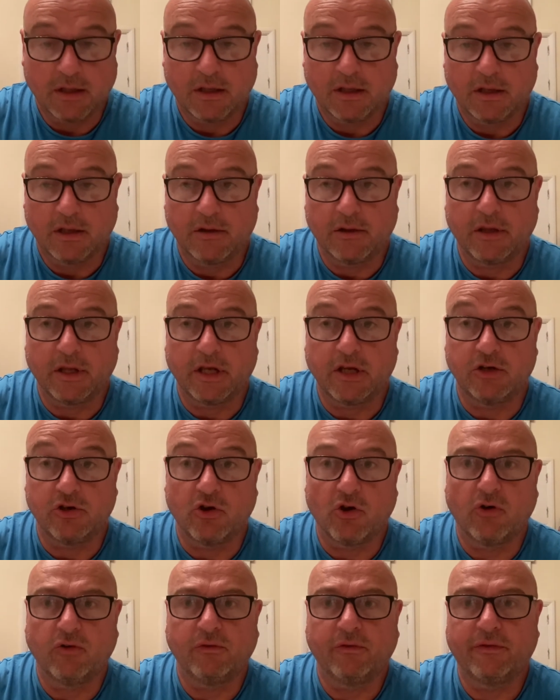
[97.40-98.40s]
the
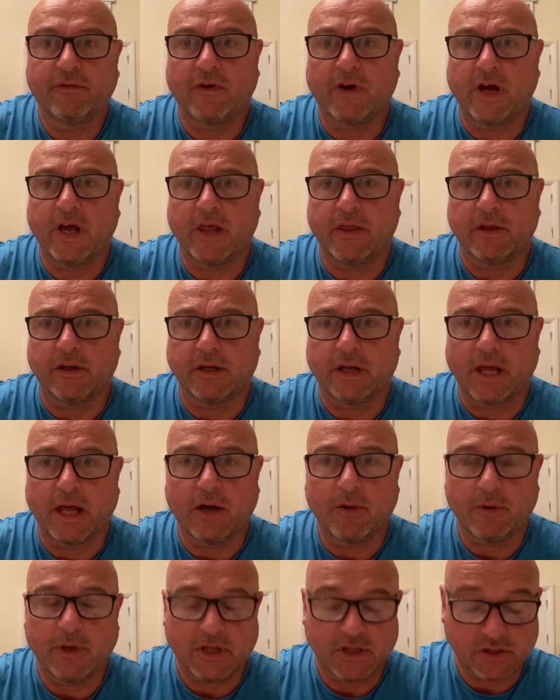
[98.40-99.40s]
non-fight that now
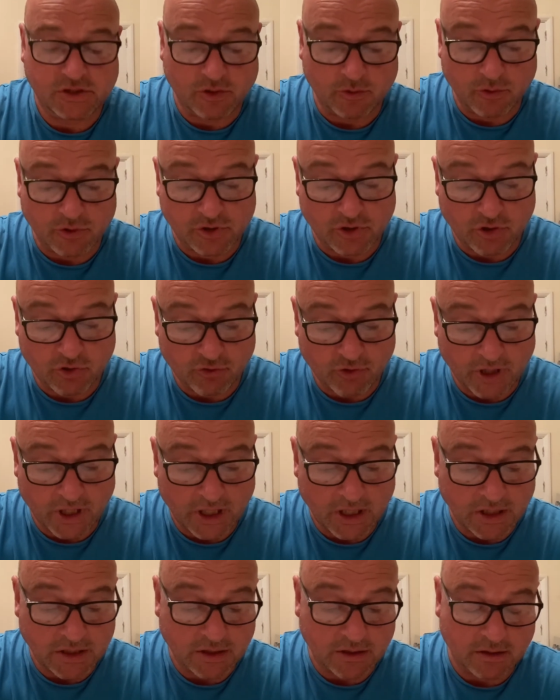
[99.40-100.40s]
is, that was
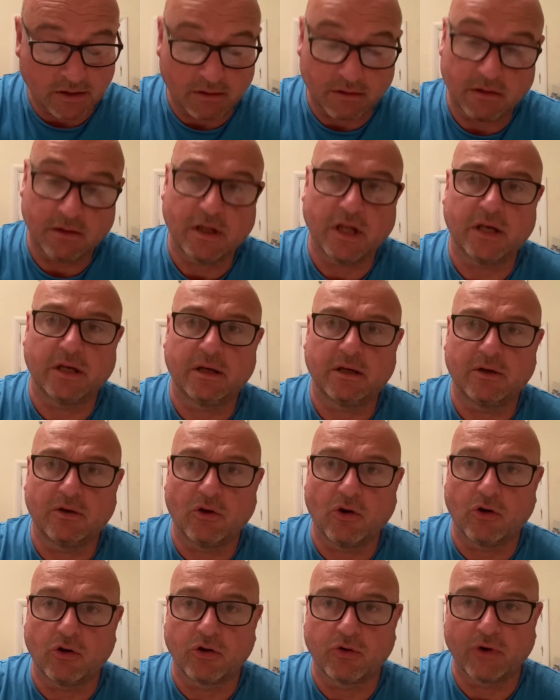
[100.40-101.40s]
agreed and then
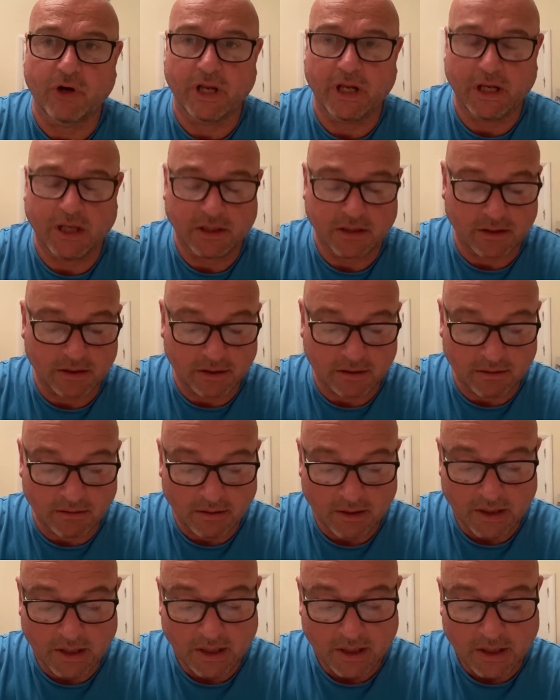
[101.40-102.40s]
not agreed, and
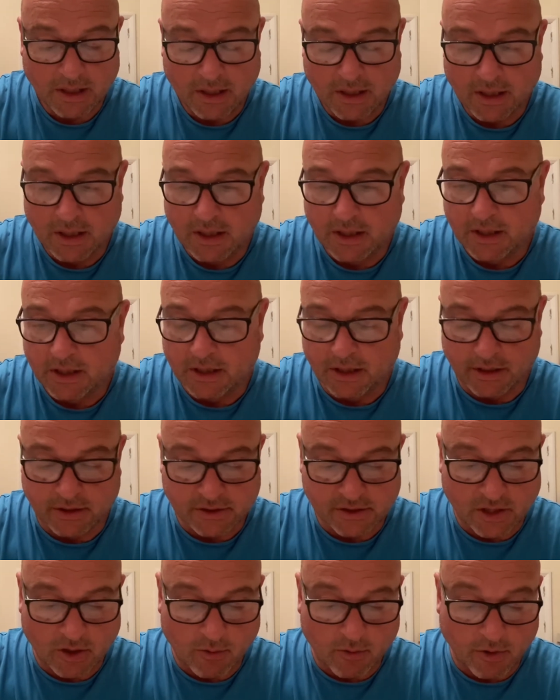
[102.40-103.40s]

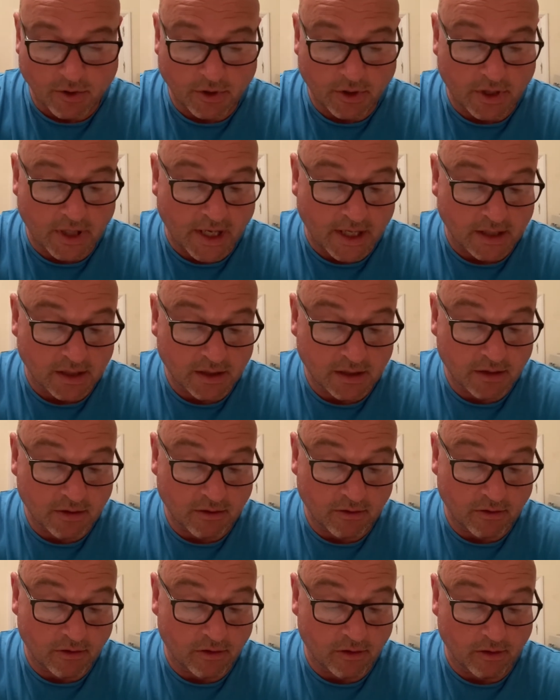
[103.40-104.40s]
so on, and
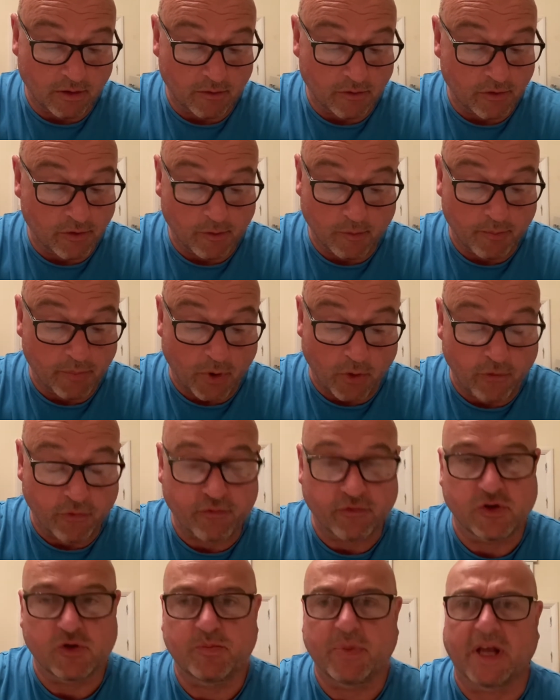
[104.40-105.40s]
both
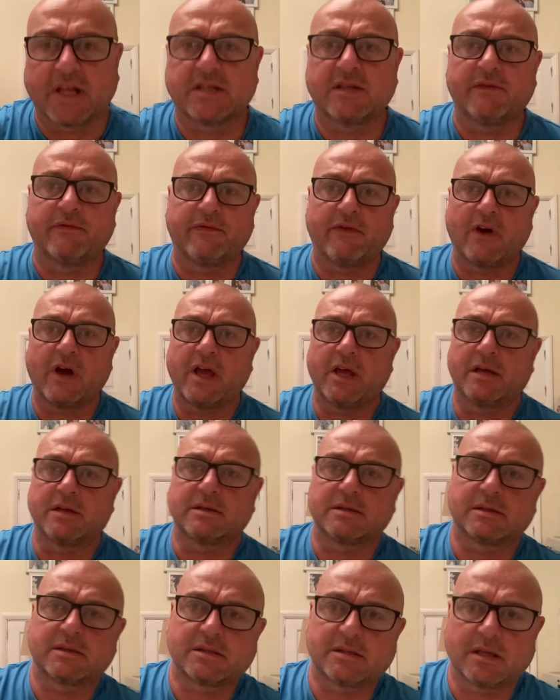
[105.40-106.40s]
respective
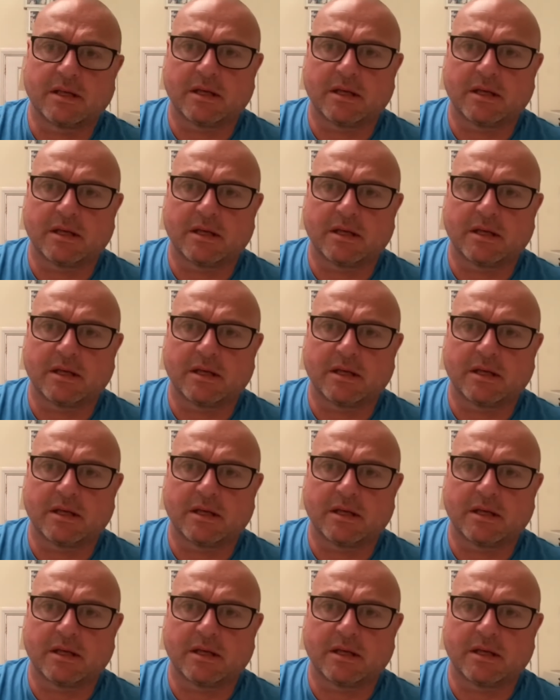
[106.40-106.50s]
fighters